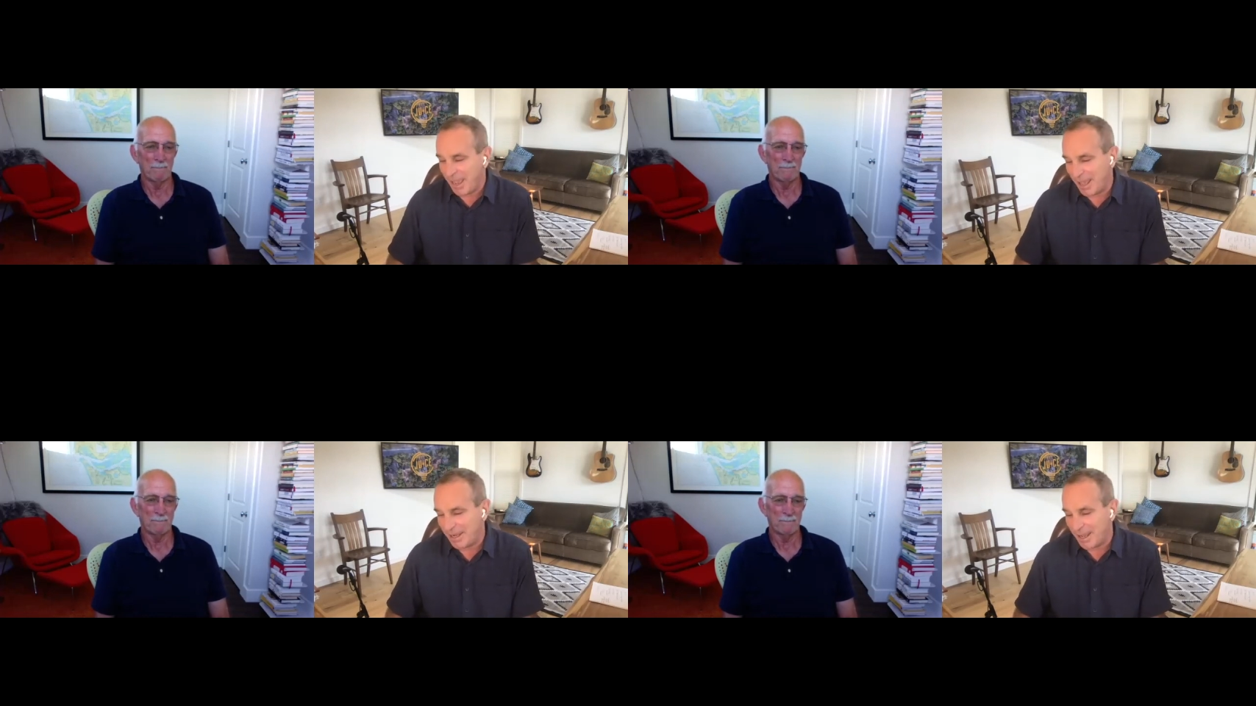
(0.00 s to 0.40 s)

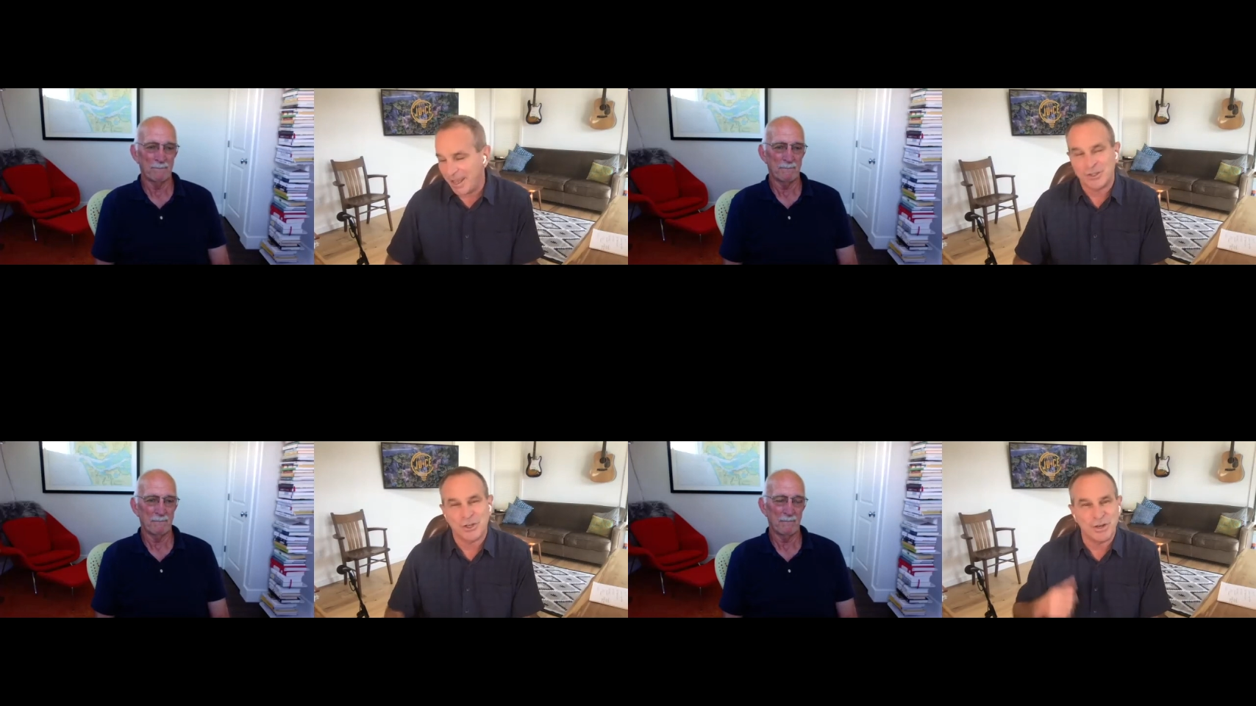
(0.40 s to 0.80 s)
Speaker 1: and
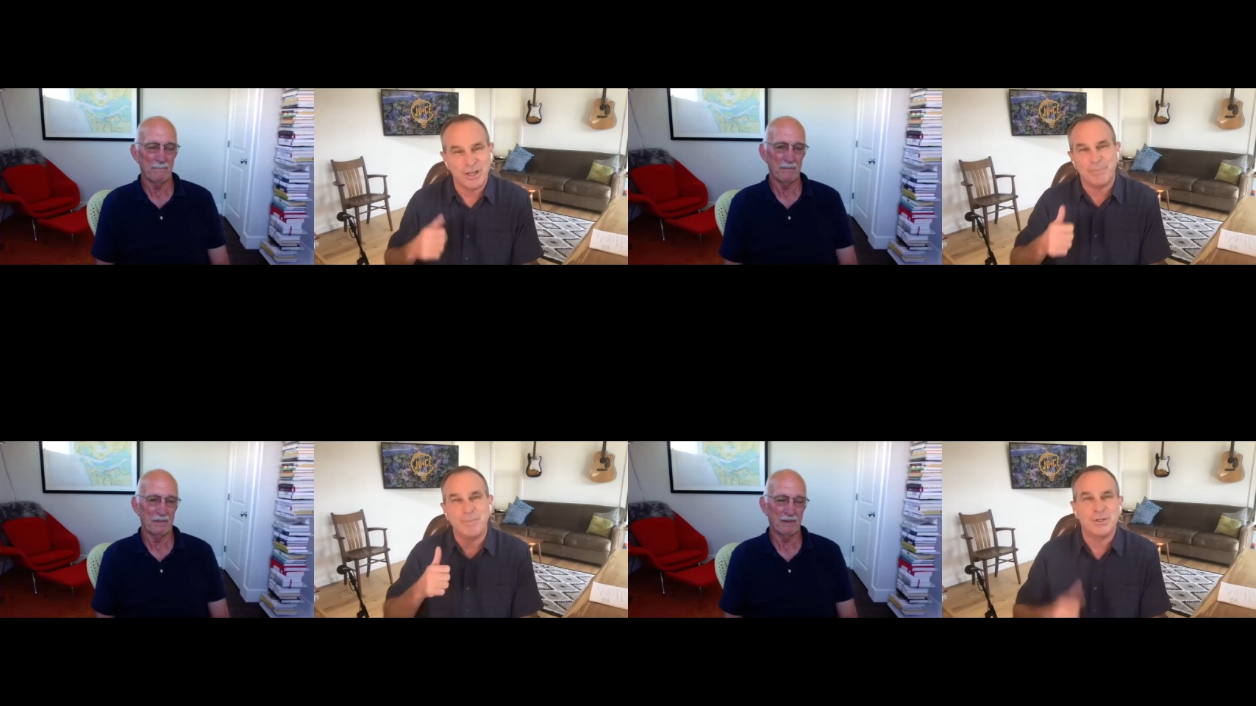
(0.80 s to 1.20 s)
tune
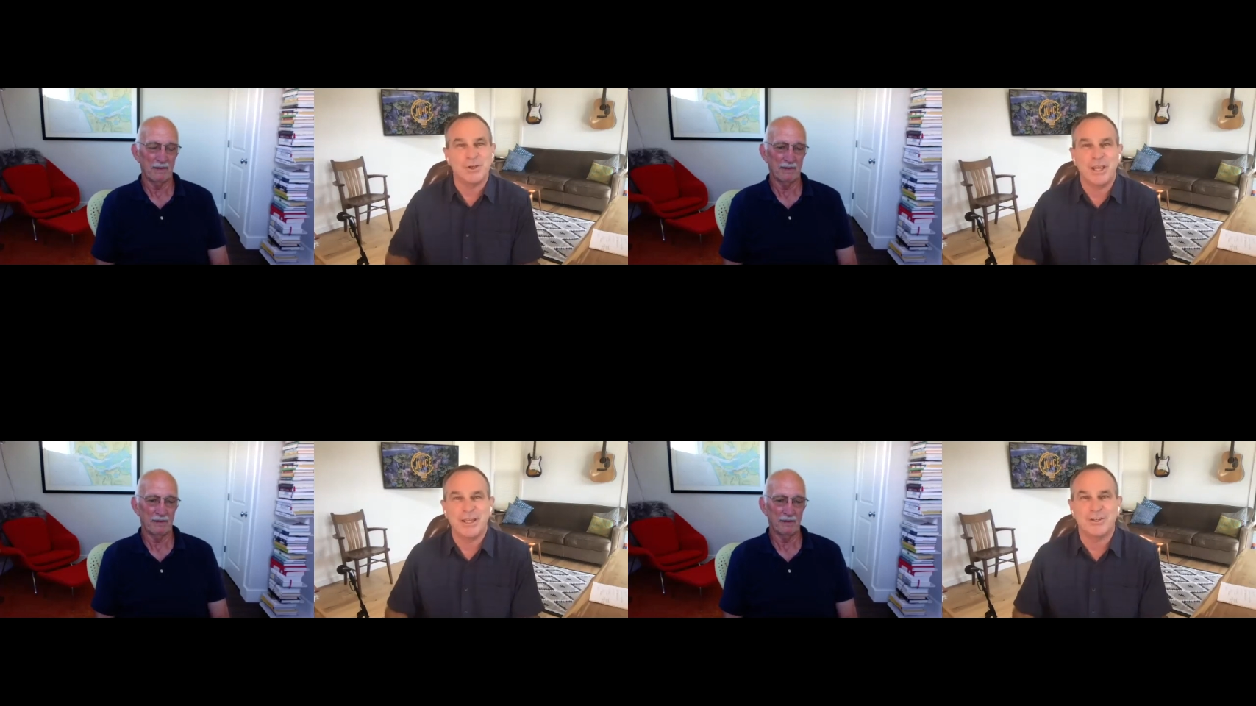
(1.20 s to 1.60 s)
in
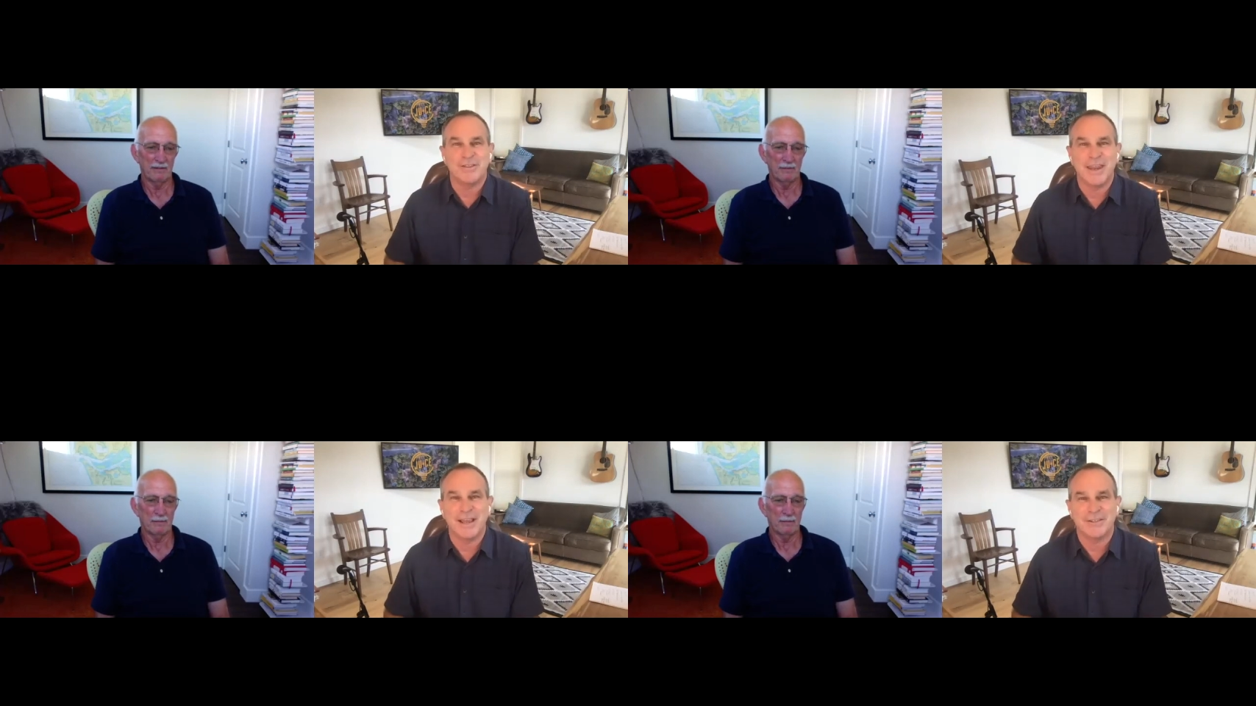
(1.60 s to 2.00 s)

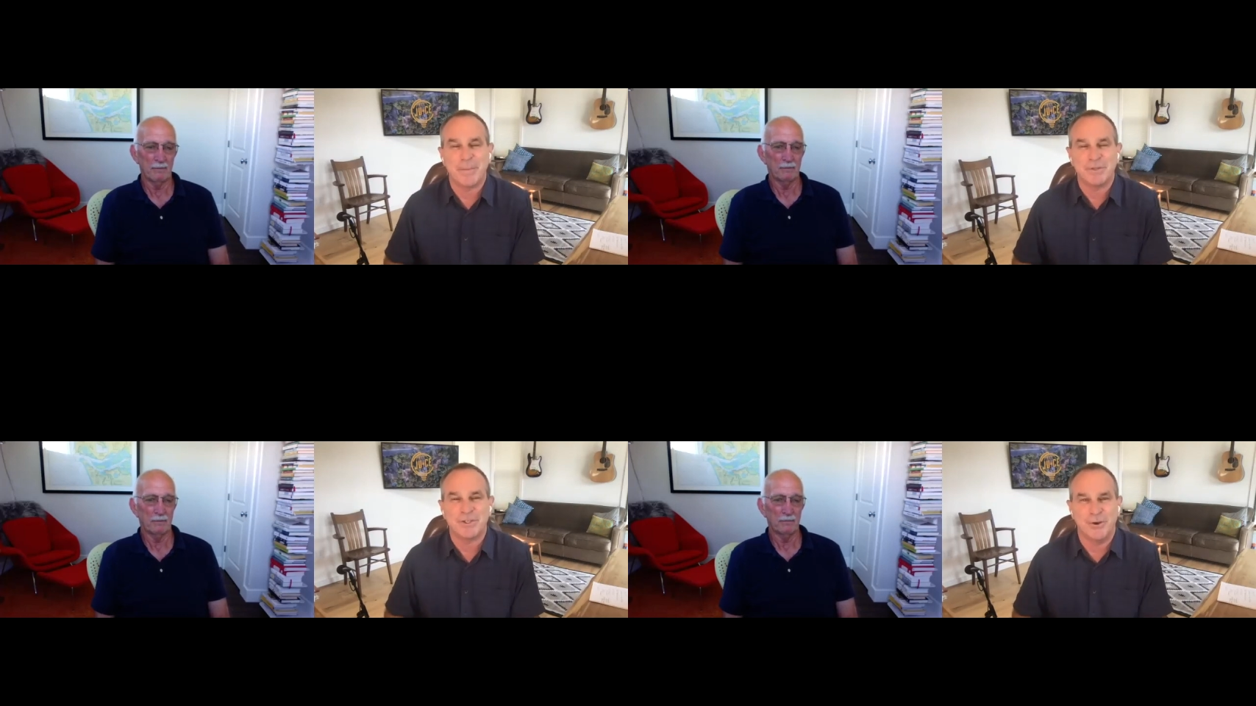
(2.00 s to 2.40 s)
to the next
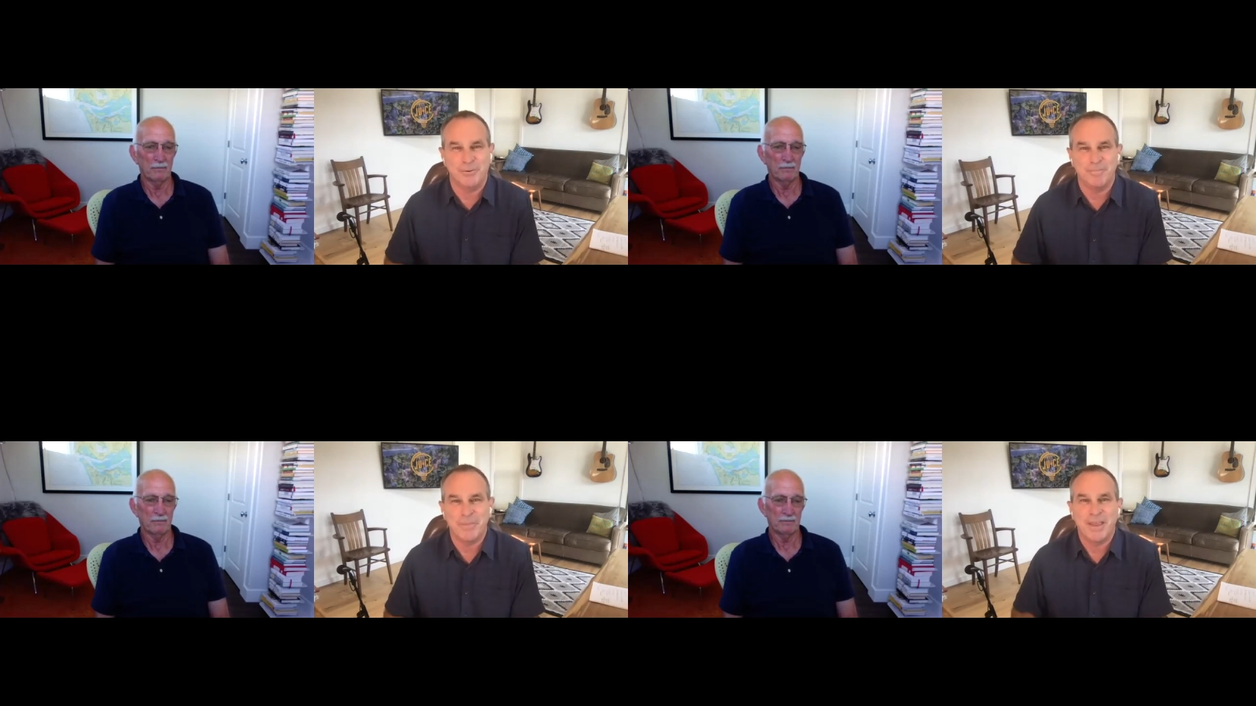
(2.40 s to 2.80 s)

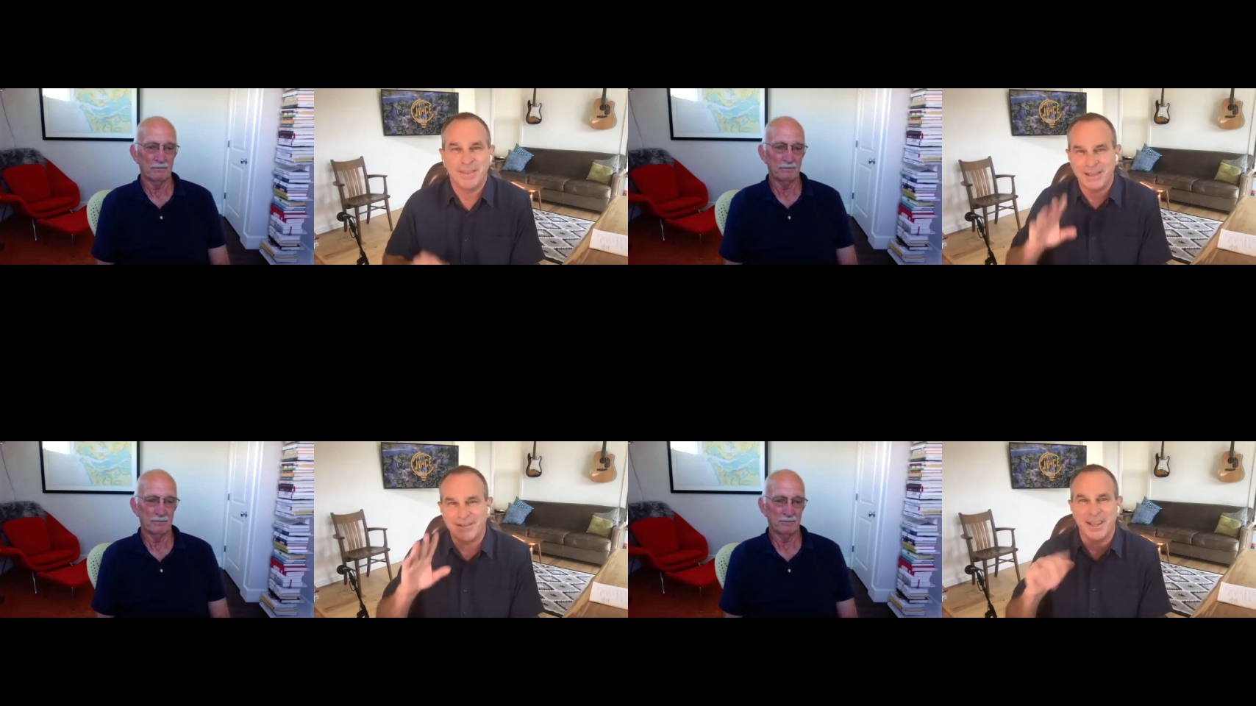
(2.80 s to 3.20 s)
episode.
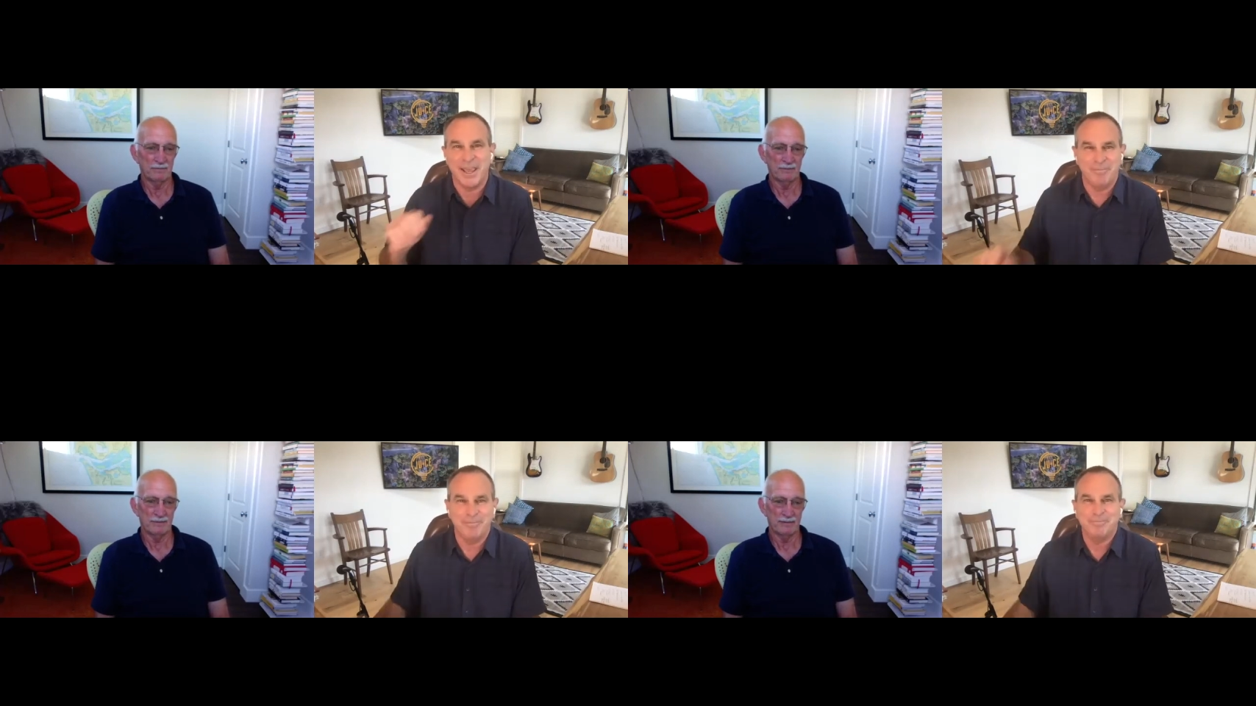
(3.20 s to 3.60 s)
Thanks
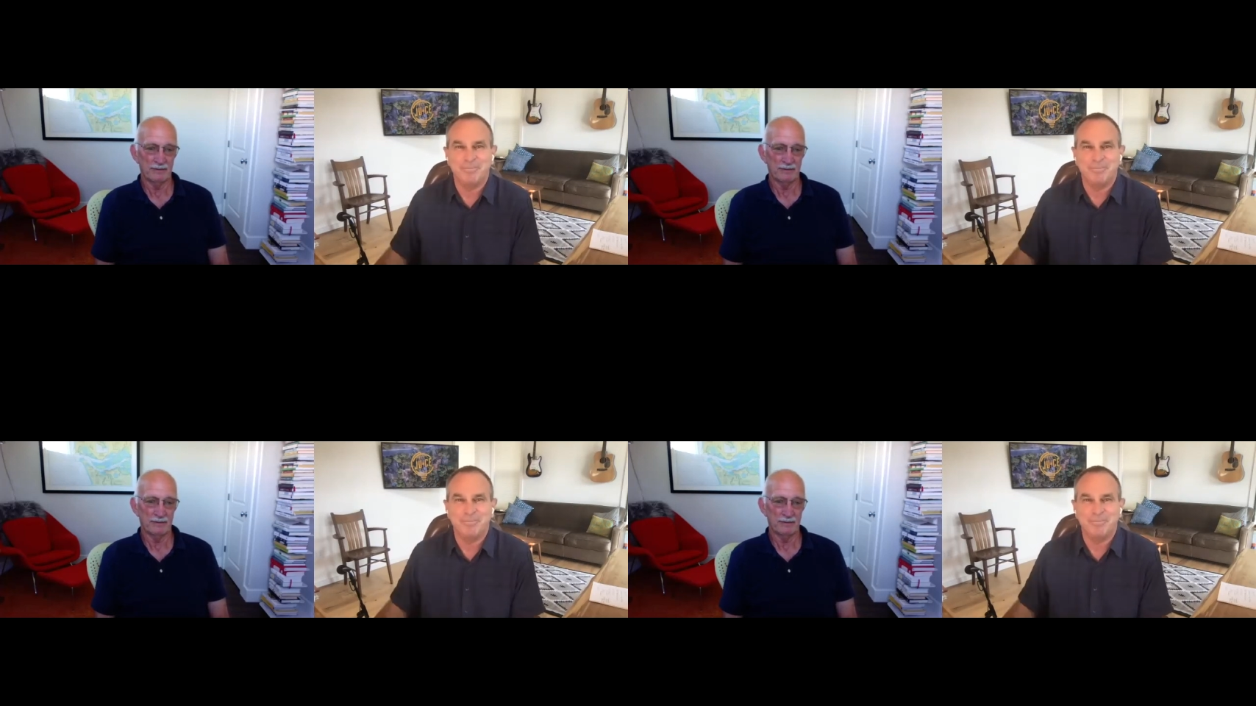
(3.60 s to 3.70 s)
again.